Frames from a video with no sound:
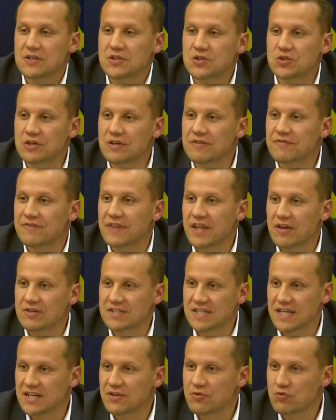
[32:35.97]
So if there
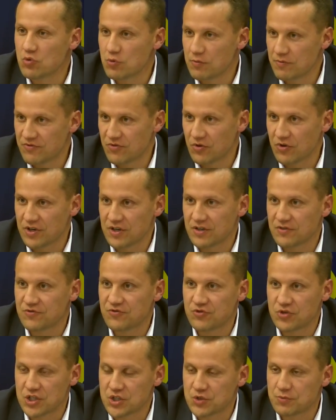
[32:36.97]
was any room for an
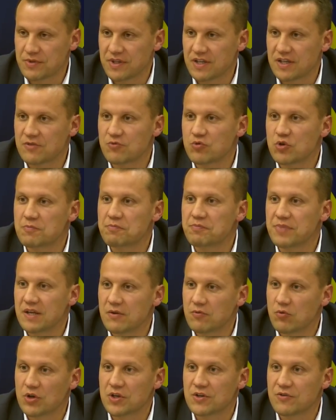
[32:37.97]
infringement, it would
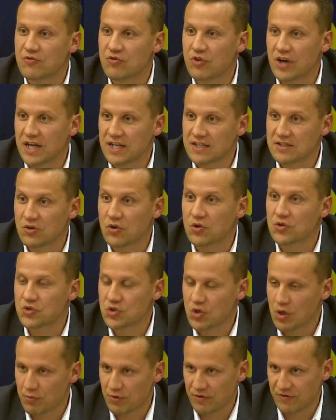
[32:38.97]
be what you write on
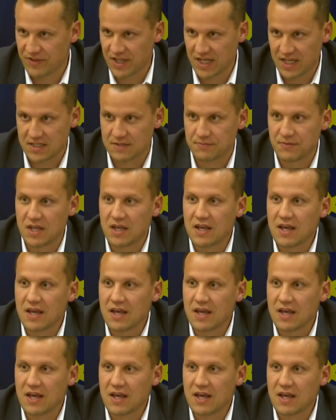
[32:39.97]
top of that.